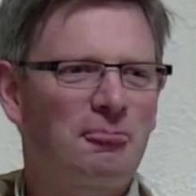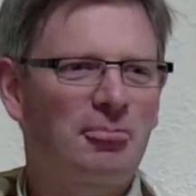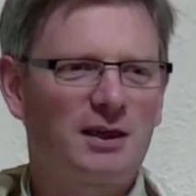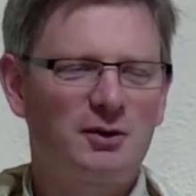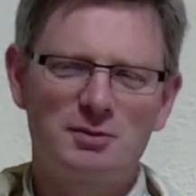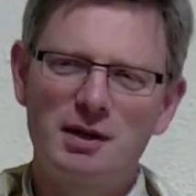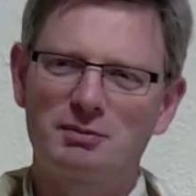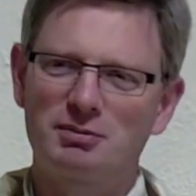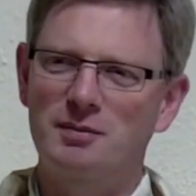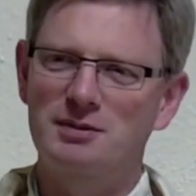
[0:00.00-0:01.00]
You know, you make the
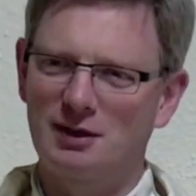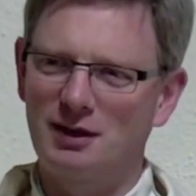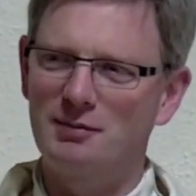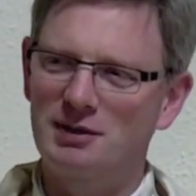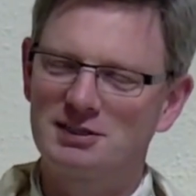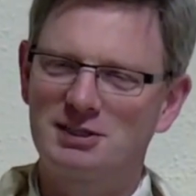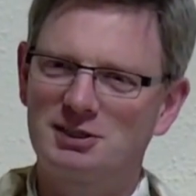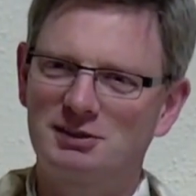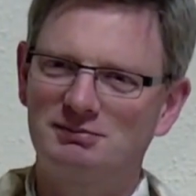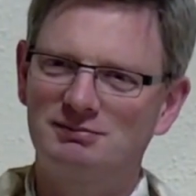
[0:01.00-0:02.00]
promise, I'll be a sister.
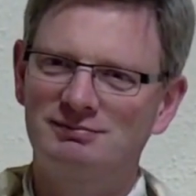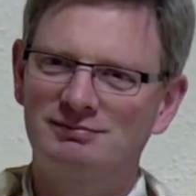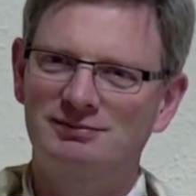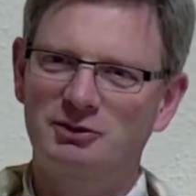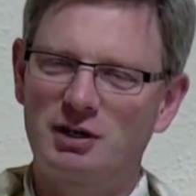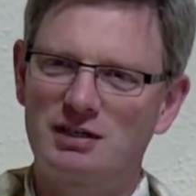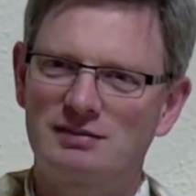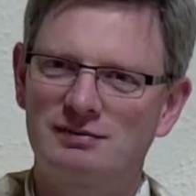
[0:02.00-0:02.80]
Great.